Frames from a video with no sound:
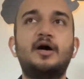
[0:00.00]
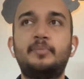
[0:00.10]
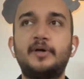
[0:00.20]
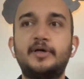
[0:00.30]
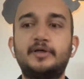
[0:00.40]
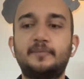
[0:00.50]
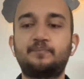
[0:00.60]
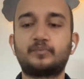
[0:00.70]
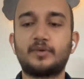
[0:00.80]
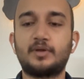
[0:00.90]
But
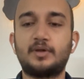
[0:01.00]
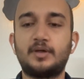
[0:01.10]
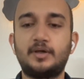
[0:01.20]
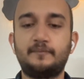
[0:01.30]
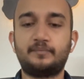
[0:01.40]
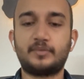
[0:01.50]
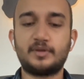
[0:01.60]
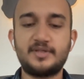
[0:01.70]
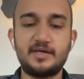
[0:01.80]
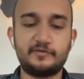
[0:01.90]

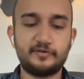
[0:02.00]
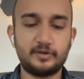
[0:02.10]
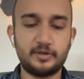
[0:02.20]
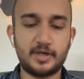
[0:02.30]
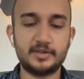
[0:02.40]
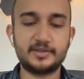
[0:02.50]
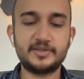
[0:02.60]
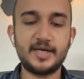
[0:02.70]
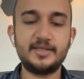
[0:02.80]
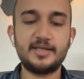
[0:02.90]
see, for
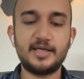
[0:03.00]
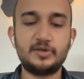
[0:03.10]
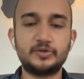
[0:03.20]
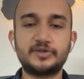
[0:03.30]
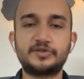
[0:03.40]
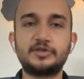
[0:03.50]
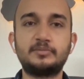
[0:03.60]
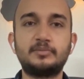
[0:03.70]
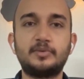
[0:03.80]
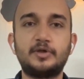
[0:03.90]
understanding the
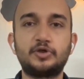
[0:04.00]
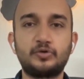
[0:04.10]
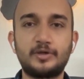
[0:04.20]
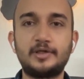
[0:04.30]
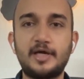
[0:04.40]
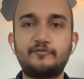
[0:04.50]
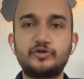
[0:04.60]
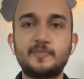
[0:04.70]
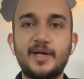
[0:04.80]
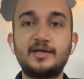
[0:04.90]
ecosystem, you really have
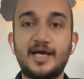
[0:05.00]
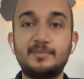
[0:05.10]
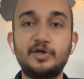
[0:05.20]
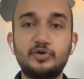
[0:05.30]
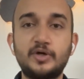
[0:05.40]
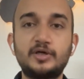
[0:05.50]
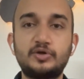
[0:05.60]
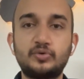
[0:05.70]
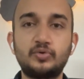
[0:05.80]
to spend time into it